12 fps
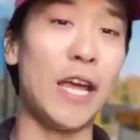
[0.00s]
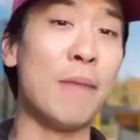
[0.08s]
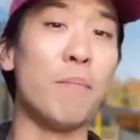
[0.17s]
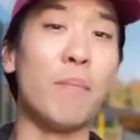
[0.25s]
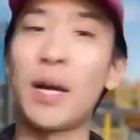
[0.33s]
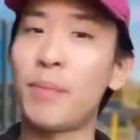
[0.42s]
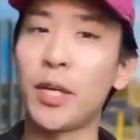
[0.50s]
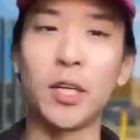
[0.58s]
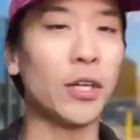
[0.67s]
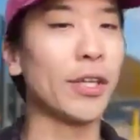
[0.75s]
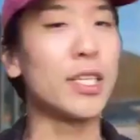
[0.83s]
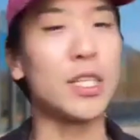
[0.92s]
imbibing
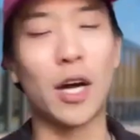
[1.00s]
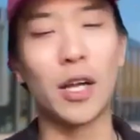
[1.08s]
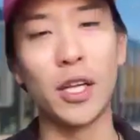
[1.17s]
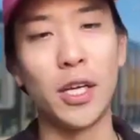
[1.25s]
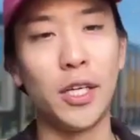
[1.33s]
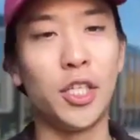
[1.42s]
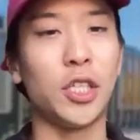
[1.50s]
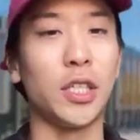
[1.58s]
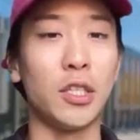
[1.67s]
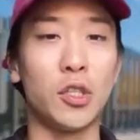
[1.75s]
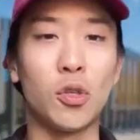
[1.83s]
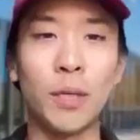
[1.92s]
all this knowledge and
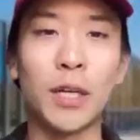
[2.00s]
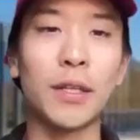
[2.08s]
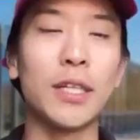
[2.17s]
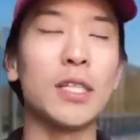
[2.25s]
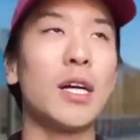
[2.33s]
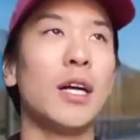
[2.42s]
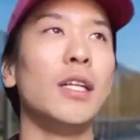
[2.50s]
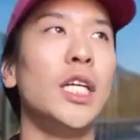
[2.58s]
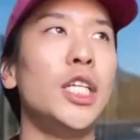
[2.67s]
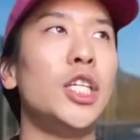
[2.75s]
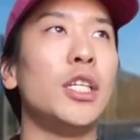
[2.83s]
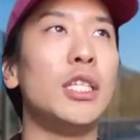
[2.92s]
consuming all this
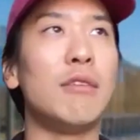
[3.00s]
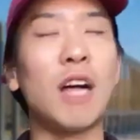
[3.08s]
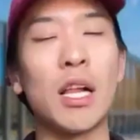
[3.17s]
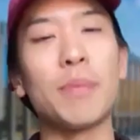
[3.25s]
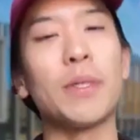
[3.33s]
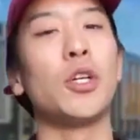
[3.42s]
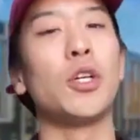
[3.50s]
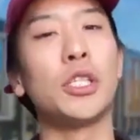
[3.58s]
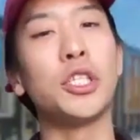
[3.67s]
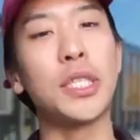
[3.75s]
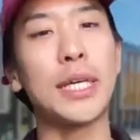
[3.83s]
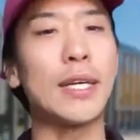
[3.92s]
knowledge and developing your
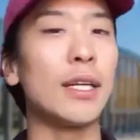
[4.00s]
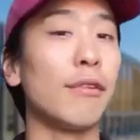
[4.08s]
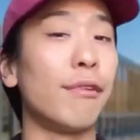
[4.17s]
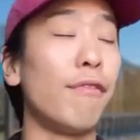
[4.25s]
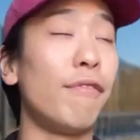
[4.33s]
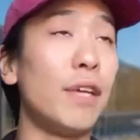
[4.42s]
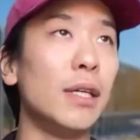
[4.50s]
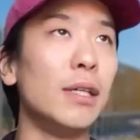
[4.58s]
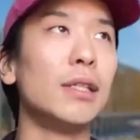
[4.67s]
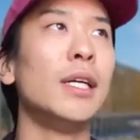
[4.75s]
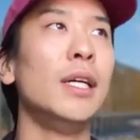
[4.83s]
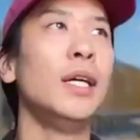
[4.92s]
understanding of the
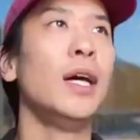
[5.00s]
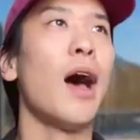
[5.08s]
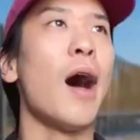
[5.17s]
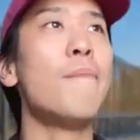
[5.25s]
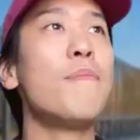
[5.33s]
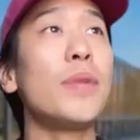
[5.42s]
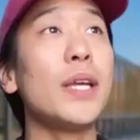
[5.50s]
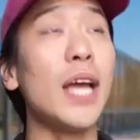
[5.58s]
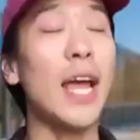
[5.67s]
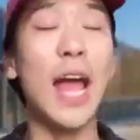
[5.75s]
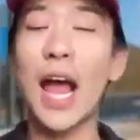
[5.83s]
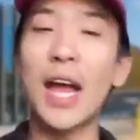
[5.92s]
field. Um,
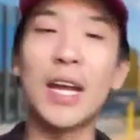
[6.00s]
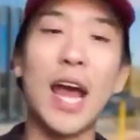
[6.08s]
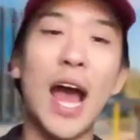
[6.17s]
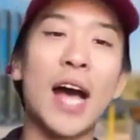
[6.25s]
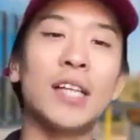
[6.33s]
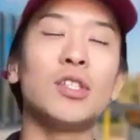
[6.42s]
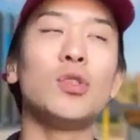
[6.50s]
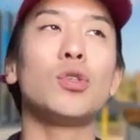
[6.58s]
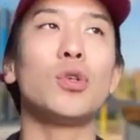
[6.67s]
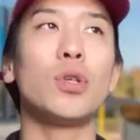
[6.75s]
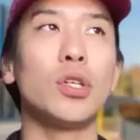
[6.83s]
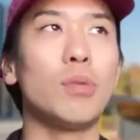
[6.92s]
and as you
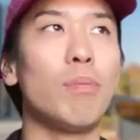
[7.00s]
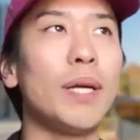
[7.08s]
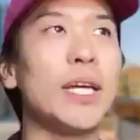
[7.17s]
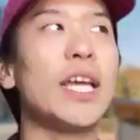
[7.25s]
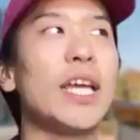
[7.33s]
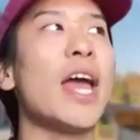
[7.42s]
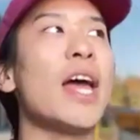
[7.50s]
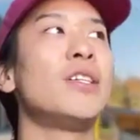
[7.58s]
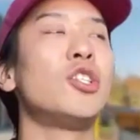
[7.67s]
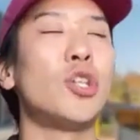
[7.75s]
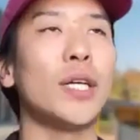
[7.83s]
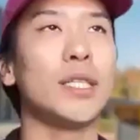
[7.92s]
sort of
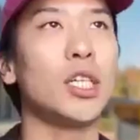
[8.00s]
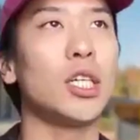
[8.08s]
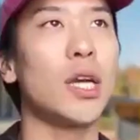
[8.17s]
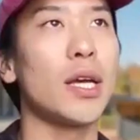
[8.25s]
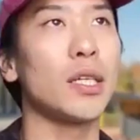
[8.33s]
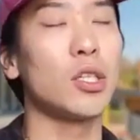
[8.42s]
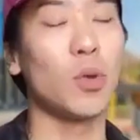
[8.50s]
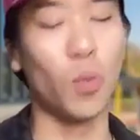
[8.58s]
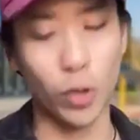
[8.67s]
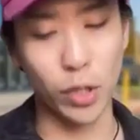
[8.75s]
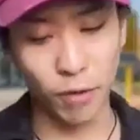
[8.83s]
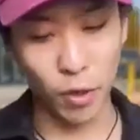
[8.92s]
began transitioning
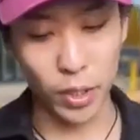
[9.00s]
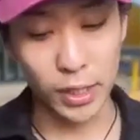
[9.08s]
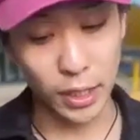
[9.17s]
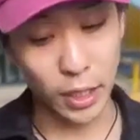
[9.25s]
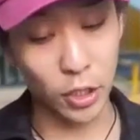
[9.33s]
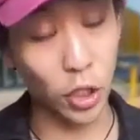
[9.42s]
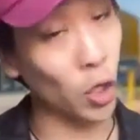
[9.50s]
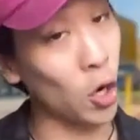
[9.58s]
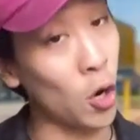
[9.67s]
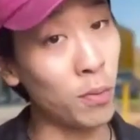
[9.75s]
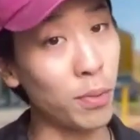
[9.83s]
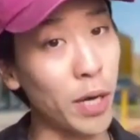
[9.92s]
towards focusing on your
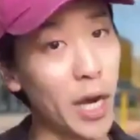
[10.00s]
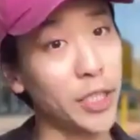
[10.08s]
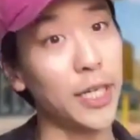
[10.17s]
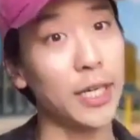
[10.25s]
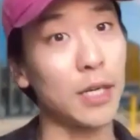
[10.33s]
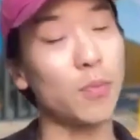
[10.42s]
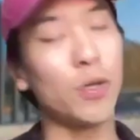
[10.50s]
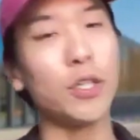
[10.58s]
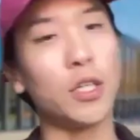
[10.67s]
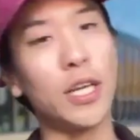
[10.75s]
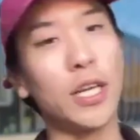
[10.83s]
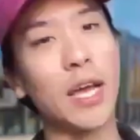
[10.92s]
own project,
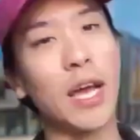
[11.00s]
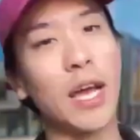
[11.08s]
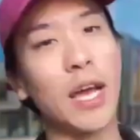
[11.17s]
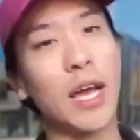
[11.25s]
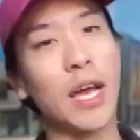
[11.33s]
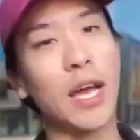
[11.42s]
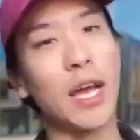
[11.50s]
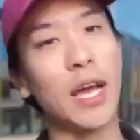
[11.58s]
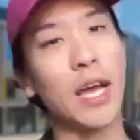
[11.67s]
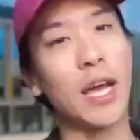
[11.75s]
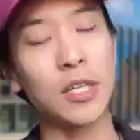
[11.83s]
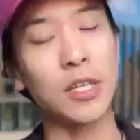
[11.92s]
which ended up being
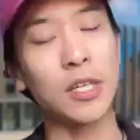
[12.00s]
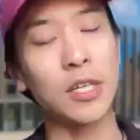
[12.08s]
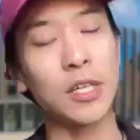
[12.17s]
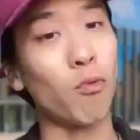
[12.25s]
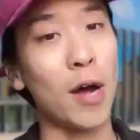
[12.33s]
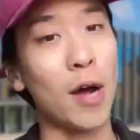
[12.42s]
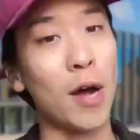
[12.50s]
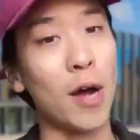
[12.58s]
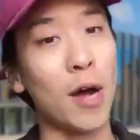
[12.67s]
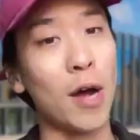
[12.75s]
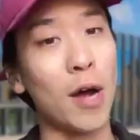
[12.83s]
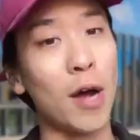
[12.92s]
centered around
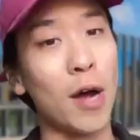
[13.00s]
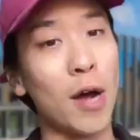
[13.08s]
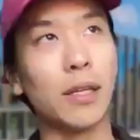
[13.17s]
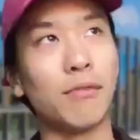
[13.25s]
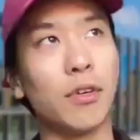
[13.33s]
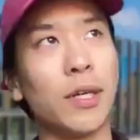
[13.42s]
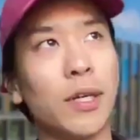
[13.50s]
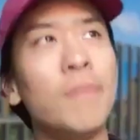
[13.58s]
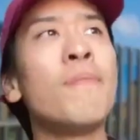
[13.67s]
drug delivery,